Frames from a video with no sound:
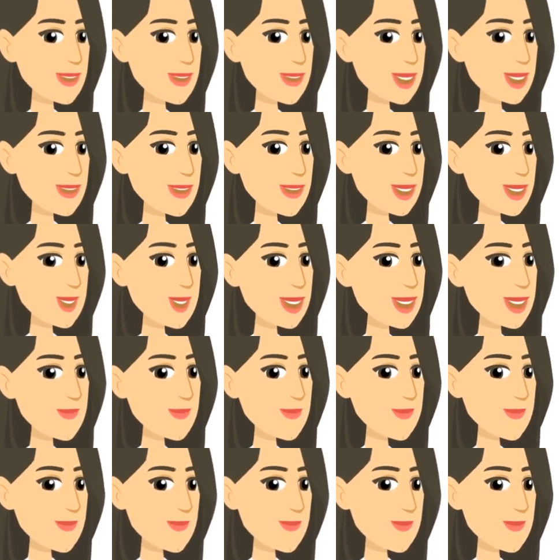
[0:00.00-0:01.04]
involved.
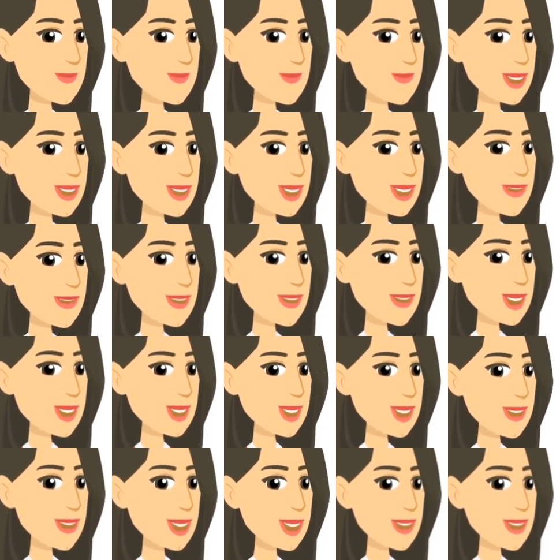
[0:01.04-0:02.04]
Pilots can